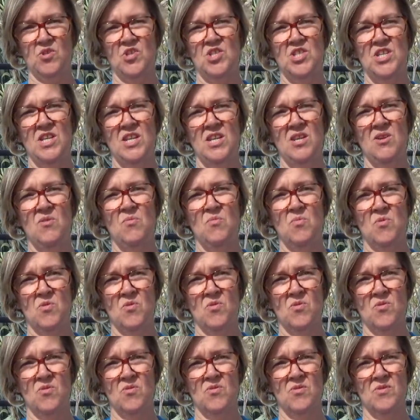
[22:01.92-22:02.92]
She
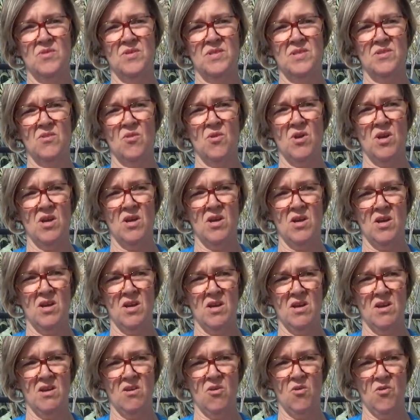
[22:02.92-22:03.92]

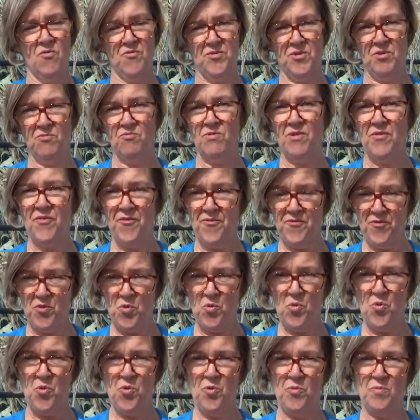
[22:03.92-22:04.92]
was of the
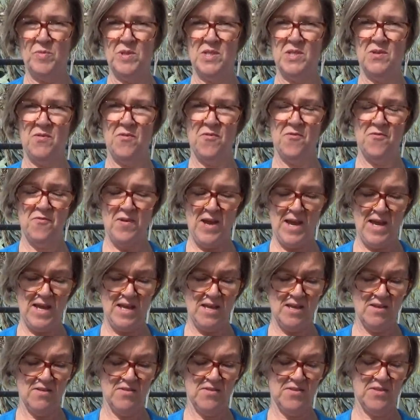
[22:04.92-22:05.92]
Reformed
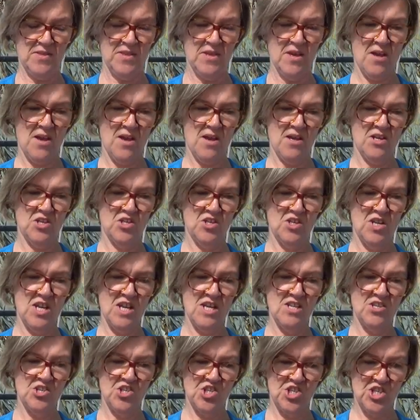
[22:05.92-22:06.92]
faith,
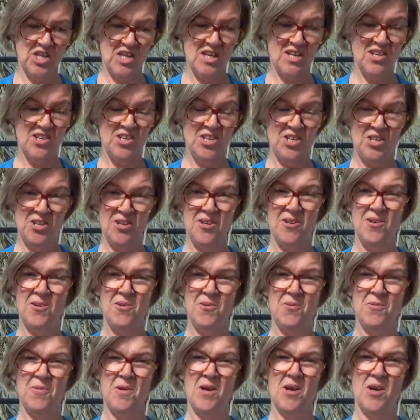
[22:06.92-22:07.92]
and she
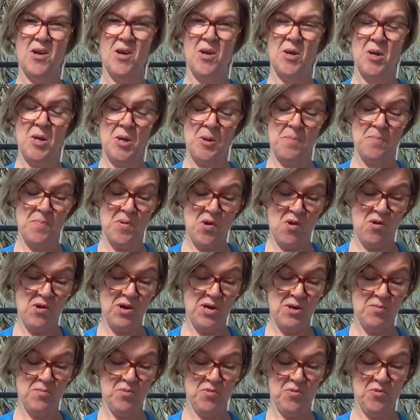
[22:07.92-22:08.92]
knew her
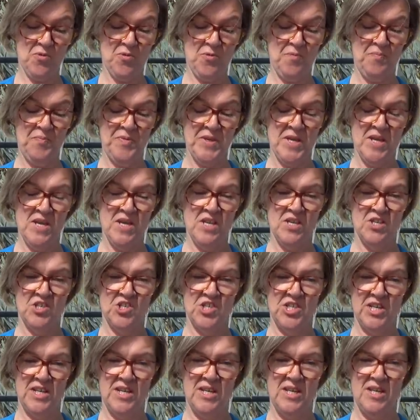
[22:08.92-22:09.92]
Bible.
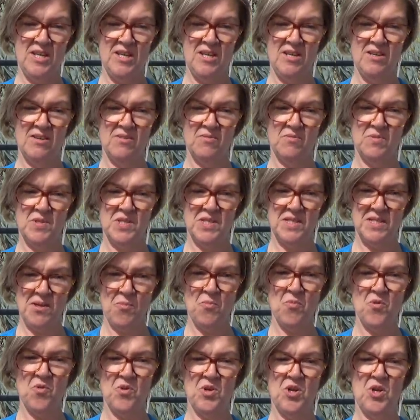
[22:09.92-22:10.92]
She was
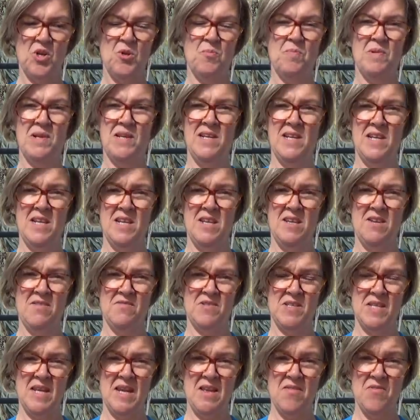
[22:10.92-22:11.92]
someone who
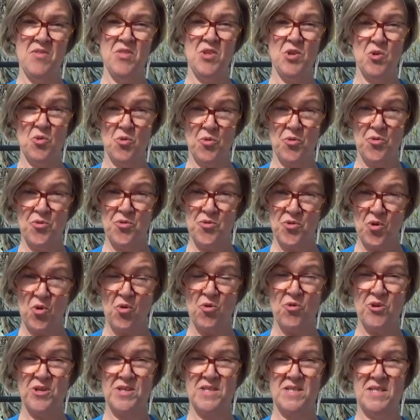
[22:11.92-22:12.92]
believed in the
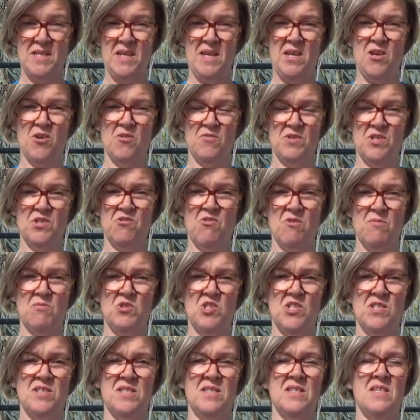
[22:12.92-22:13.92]
authority of
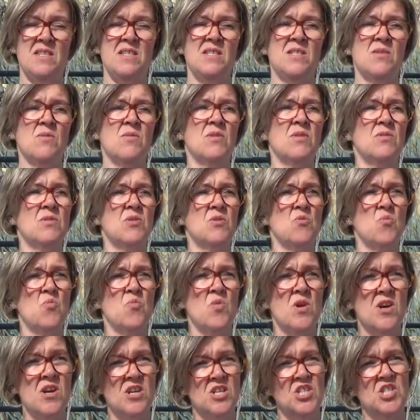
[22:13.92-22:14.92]
scriptures. The
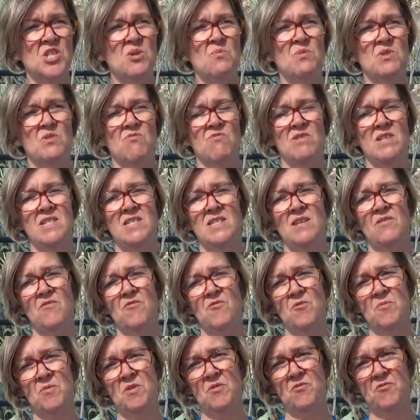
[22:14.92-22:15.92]
works she was reading
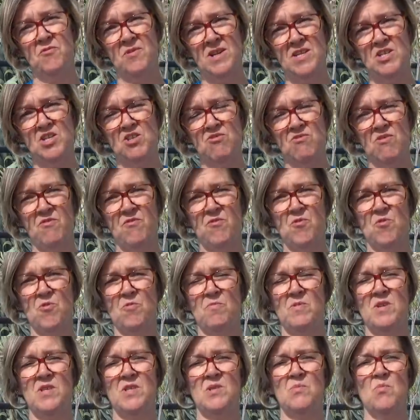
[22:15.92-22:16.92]
from the French
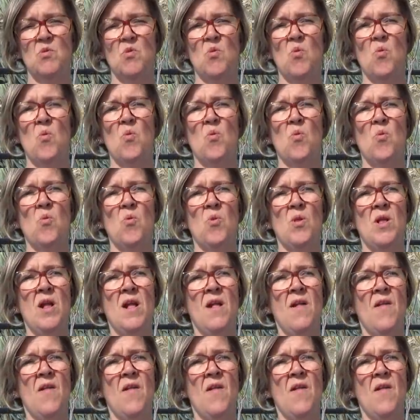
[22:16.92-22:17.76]
reformers were all,